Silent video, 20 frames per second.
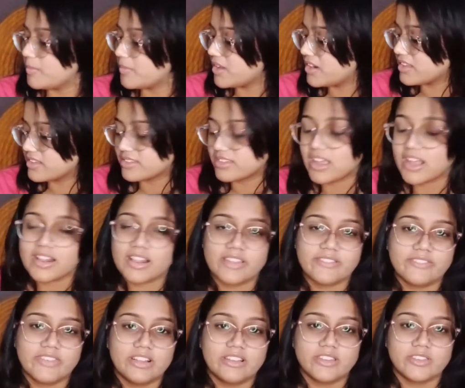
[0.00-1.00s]
I'm not exactly
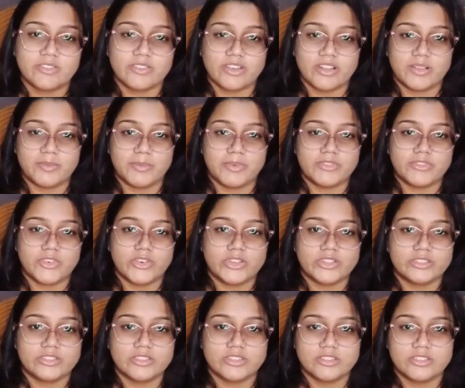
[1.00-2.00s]
well as well, my
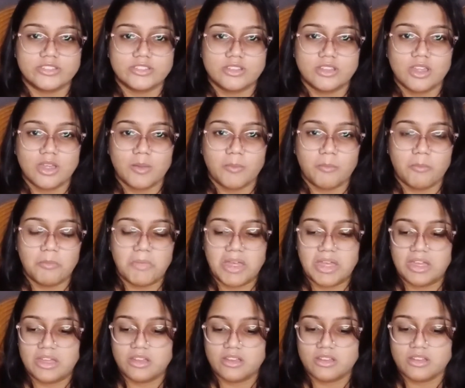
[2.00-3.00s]
voice is meh.